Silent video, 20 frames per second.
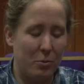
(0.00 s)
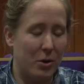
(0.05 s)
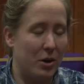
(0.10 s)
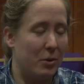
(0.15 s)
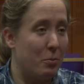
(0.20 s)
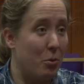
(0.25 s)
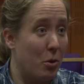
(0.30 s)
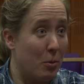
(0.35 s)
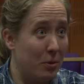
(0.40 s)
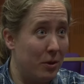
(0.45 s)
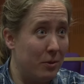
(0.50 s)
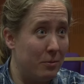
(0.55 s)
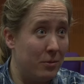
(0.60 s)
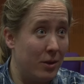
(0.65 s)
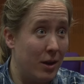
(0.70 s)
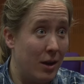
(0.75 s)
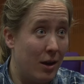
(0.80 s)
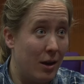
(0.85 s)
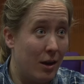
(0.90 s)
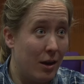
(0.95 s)
But a
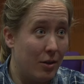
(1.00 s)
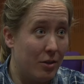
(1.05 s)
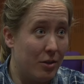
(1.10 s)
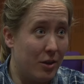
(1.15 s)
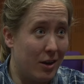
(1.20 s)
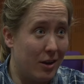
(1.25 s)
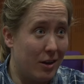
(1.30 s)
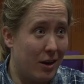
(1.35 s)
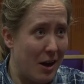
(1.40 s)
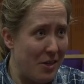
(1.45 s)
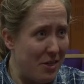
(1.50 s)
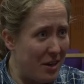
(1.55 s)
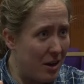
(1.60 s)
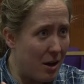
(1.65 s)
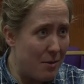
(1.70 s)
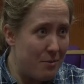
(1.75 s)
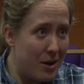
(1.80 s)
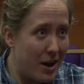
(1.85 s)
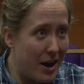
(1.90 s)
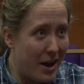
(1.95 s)
problem that I think
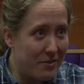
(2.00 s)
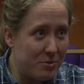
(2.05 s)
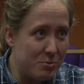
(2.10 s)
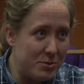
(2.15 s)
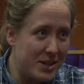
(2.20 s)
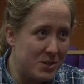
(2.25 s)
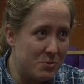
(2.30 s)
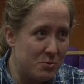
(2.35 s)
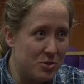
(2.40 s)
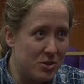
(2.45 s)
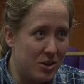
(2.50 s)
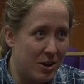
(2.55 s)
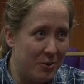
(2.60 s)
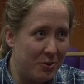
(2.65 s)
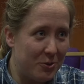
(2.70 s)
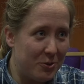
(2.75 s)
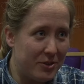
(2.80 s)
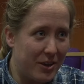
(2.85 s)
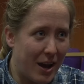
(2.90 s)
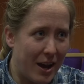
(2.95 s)
I might have a reasonable
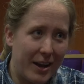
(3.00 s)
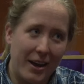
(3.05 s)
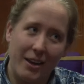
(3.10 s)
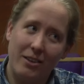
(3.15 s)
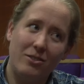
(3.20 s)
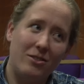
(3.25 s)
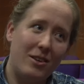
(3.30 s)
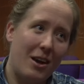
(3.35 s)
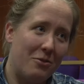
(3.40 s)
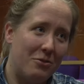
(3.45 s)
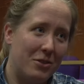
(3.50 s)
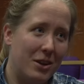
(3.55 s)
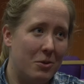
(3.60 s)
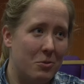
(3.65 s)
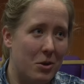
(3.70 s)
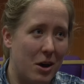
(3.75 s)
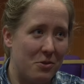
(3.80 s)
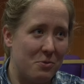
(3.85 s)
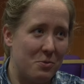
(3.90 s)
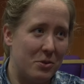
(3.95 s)
chance to attack it is definitely
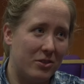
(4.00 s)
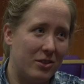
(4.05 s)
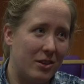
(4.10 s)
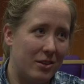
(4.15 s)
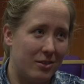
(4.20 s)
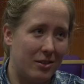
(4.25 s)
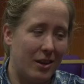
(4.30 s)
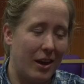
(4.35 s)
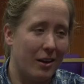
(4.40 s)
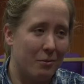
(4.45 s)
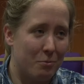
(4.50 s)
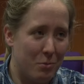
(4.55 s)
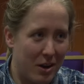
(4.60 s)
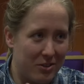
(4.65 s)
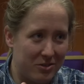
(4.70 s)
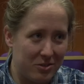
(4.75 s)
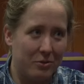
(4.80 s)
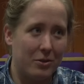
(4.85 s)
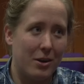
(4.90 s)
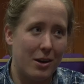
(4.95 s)
worth persisting,
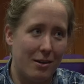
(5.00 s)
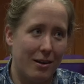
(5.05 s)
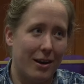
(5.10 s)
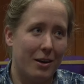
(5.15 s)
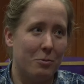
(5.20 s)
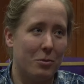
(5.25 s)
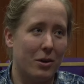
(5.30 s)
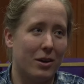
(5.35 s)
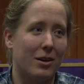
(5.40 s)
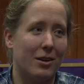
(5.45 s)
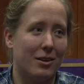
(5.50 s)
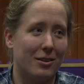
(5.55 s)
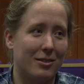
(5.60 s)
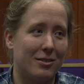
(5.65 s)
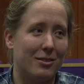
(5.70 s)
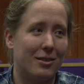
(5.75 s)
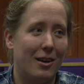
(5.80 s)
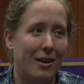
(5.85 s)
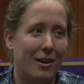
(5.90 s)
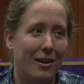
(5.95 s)
persevering,
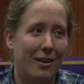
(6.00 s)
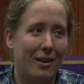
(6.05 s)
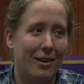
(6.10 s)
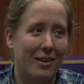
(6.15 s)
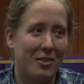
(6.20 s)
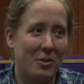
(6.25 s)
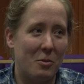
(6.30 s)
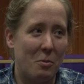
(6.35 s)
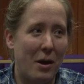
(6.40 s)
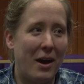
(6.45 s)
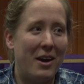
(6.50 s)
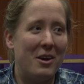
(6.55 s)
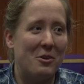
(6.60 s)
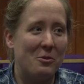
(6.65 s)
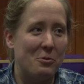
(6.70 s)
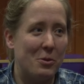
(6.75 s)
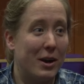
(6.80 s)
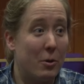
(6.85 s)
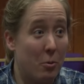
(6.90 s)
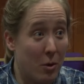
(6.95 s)
because. Yeah the
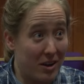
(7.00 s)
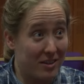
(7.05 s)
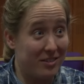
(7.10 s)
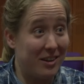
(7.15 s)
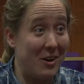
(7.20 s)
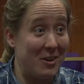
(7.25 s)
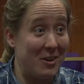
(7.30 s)
payoff when it works